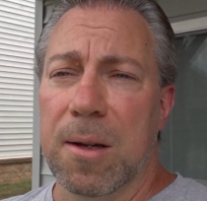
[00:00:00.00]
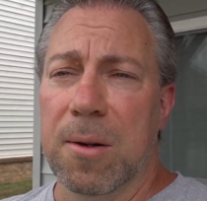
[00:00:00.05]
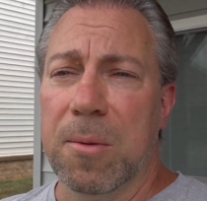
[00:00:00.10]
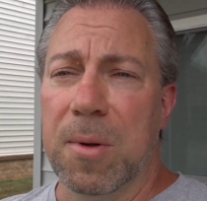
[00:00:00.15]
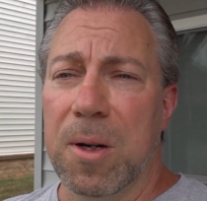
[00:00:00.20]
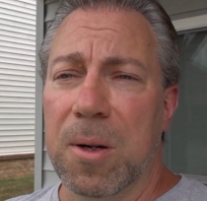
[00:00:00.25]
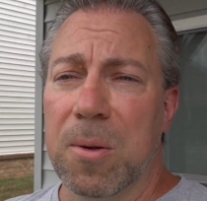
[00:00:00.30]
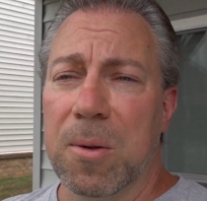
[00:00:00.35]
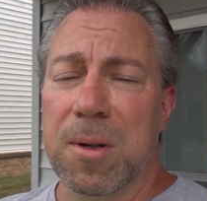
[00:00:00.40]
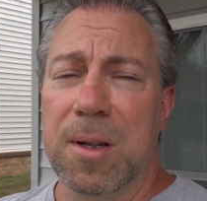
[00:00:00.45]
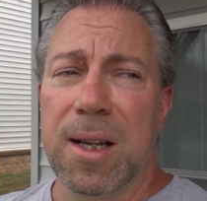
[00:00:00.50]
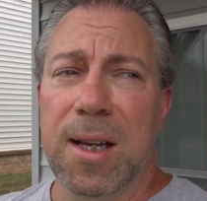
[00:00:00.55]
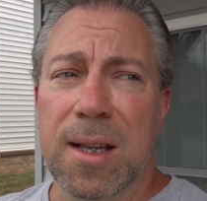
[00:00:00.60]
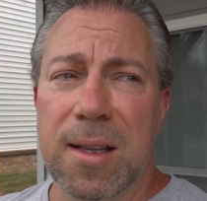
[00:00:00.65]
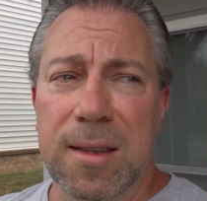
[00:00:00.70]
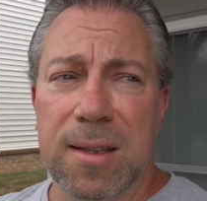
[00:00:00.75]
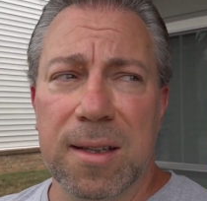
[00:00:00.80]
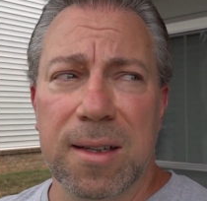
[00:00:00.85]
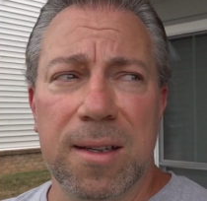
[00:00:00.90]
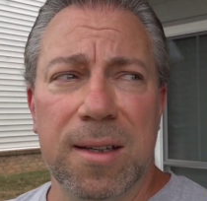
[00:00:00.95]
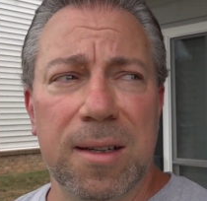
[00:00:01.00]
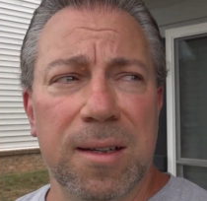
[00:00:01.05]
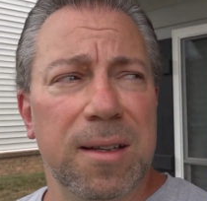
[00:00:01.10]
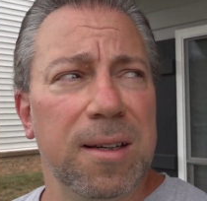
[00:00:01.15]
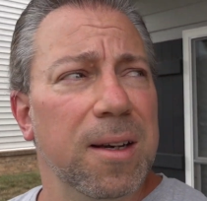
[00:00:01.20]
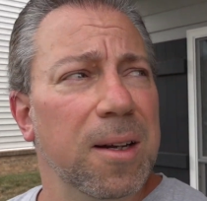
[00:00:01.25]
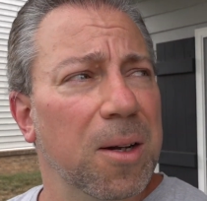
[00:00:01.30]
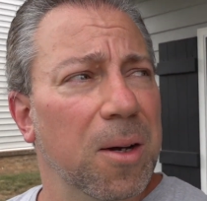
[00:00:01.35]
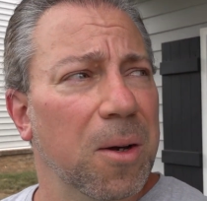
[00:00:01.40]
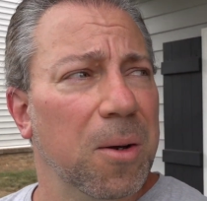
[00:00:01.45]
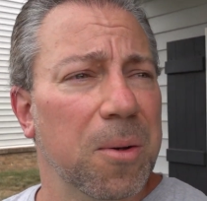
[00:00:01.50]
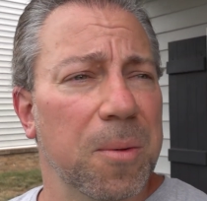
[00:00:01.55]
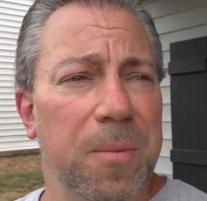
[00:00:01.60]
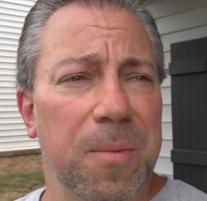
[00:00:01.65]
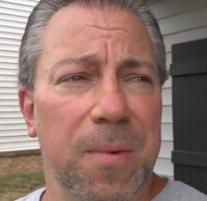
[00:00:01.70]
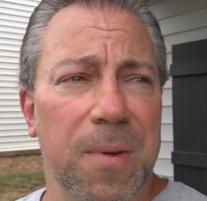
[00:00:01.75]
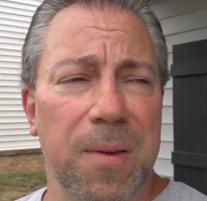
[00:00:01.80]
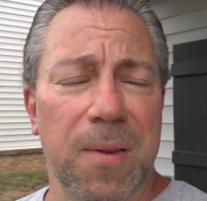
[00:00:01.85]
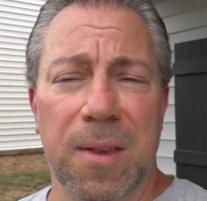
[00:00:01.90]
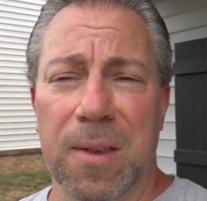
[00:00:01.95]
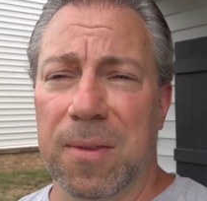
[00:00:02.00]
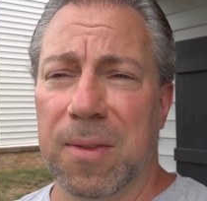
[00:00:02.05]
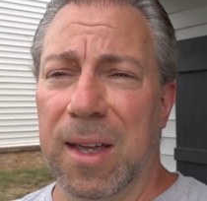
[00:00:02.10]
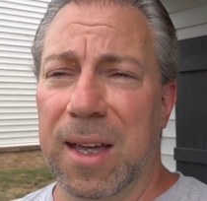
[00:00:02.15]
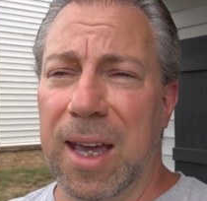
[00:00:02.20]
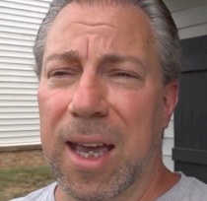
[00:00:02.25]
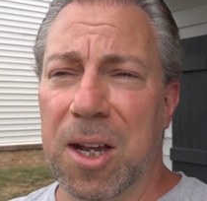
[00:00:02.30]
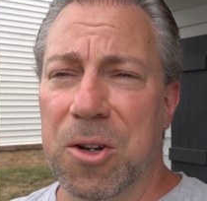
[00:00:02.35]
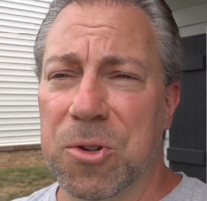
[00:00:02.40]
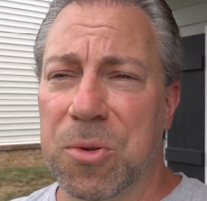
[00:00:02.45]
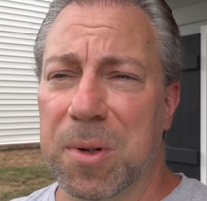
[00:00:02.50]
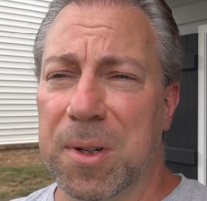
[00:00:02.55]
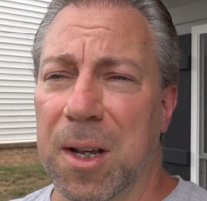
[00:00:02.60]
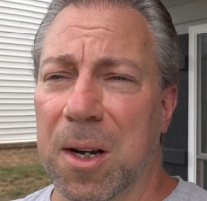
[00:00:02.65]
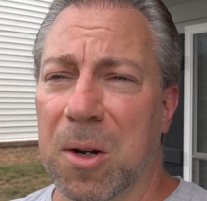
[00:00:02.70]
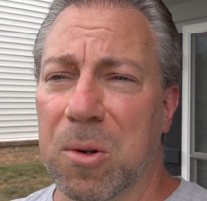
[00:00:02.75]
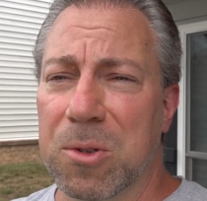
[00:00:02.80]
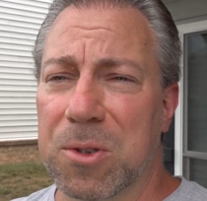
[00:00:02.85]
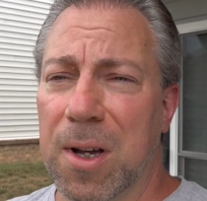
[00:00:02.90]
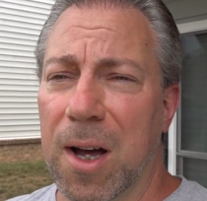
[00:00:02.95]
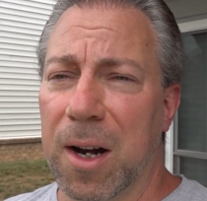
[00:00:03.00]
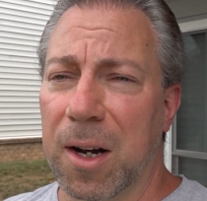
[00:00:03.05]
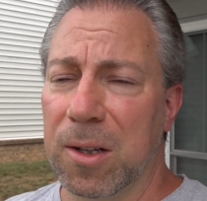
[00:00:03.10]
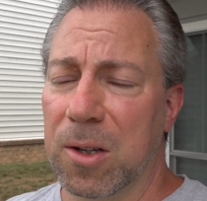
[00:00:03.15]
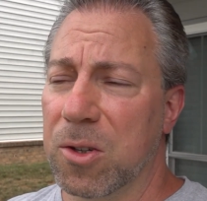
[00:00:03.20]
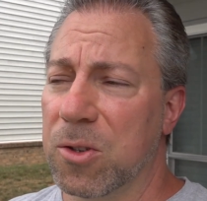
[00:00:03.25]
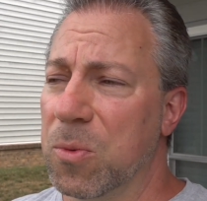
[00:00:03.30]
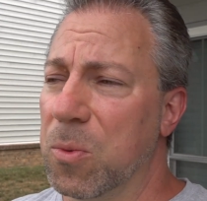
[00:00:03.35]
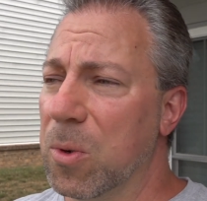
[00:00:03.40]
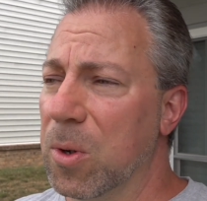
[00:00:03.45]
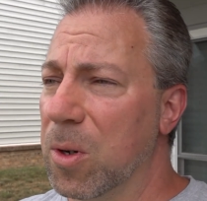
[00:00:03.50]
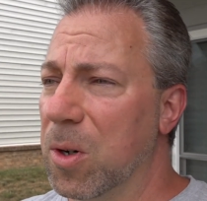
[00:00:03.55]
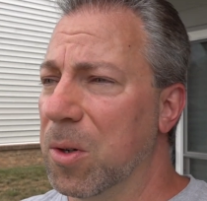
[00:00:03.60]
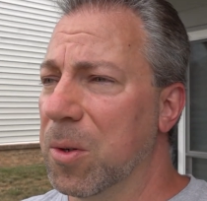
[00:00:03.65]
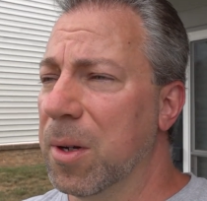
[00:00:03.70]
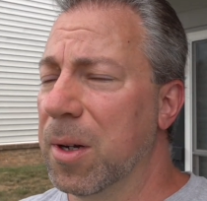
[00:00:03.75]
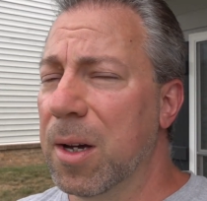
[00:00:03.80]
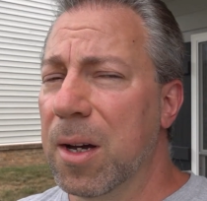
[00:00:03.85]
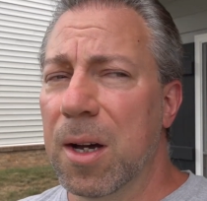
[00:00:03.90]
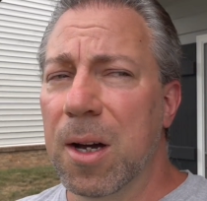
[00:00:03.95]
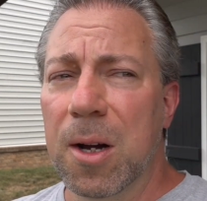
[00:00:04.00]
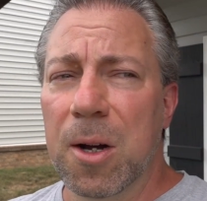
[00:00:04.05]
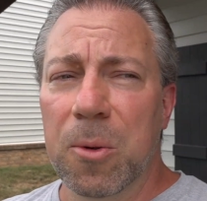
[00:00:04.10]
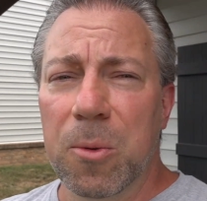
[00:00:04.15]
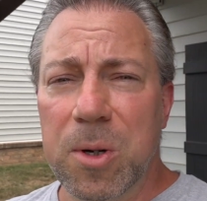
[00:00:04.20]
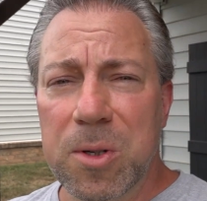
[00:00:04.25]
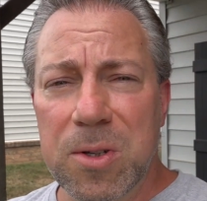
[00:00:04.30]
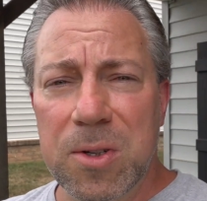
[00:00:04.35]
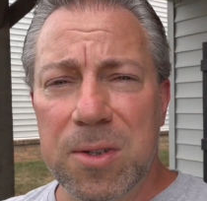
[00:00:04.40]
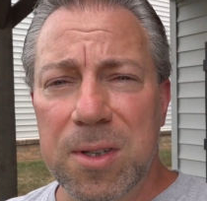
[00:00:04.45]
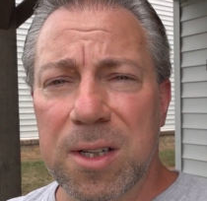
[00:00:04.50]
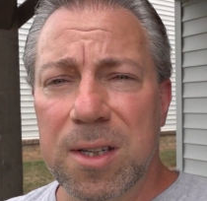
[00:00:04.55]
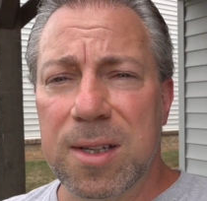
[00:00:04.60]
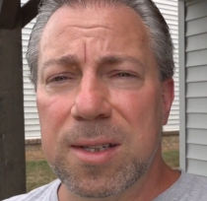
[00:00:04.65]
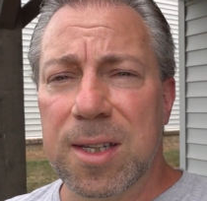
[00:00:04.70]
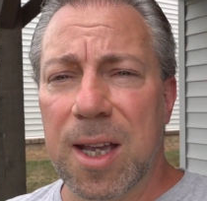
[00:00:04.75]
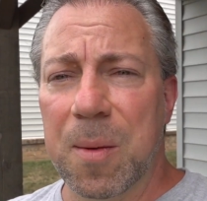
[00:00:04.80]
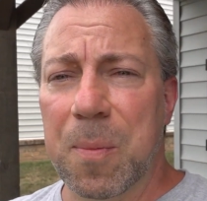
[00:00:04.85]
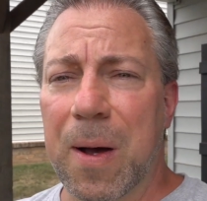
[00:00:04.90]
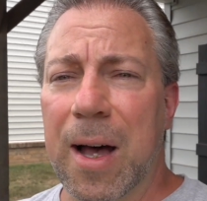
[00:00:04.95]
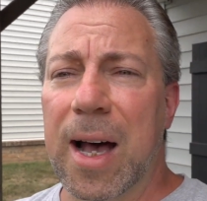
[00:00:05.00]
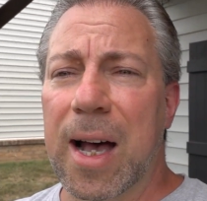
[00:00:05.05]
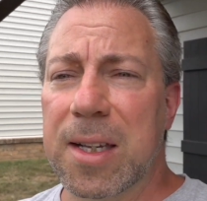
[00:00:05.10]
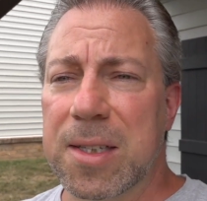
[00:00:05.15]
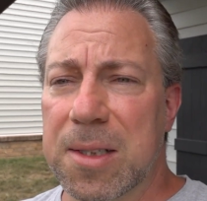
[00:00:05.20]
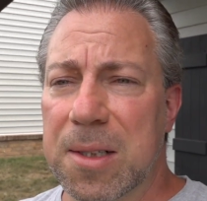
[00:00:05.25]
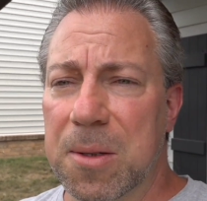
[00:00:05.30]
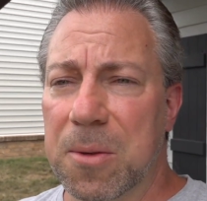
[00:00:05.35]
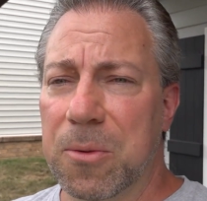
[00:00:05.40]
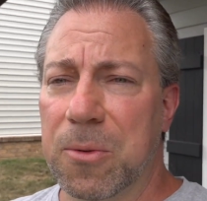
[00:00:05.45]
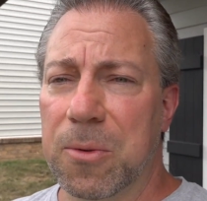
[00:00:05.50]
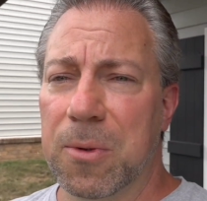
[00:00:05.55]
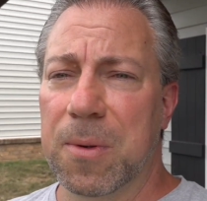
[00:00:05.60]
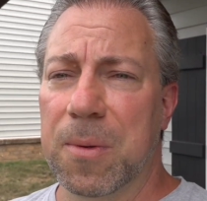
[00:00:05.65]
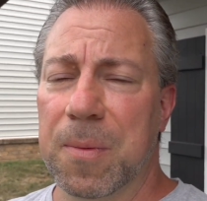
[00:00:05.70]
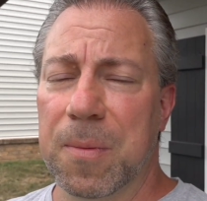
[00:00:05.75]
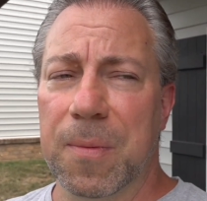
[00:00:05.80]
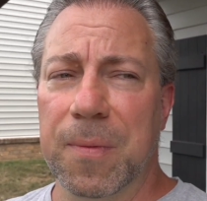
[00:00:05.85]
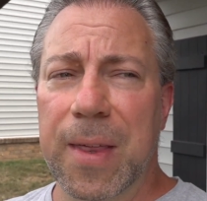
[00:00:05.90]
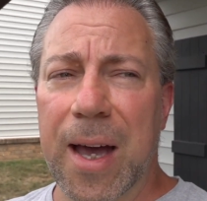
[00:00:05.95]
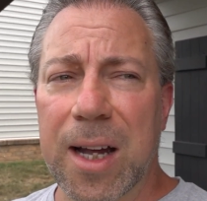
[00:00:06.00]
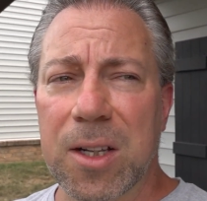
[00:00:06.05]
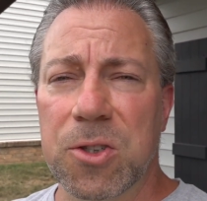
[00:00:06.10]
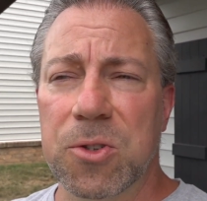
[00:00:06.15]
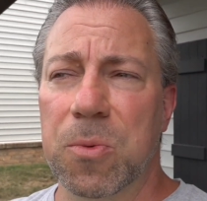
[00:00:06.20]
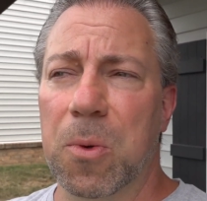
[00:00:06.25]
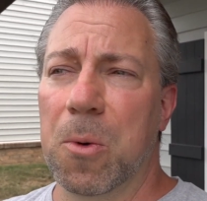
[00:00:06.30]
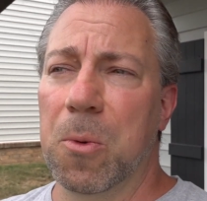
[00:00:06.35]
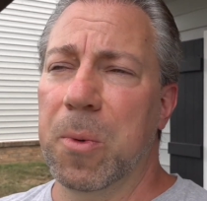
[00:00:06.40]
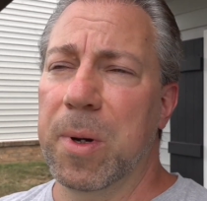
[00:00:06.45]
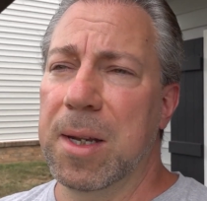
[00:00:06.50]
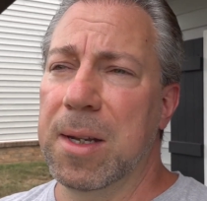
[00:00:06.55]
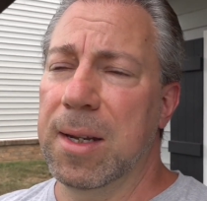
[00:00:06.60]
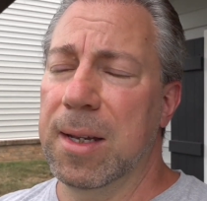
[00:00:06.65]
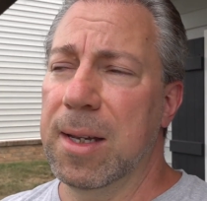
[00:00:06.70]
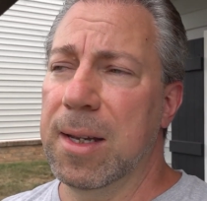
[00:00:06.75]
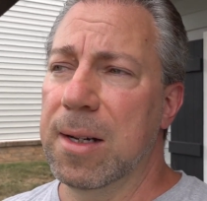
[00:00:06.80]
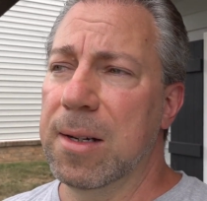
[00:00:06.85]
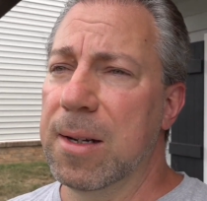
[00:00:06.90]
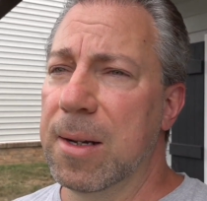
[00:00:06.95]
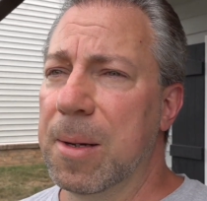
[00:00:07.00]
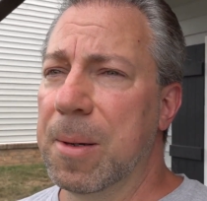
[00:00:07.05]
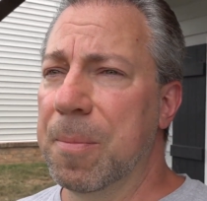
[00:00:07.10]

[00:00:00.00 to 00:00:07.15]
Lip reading: We don't need the hatred that goes on in this world. We just need to stay positive. That's what we need.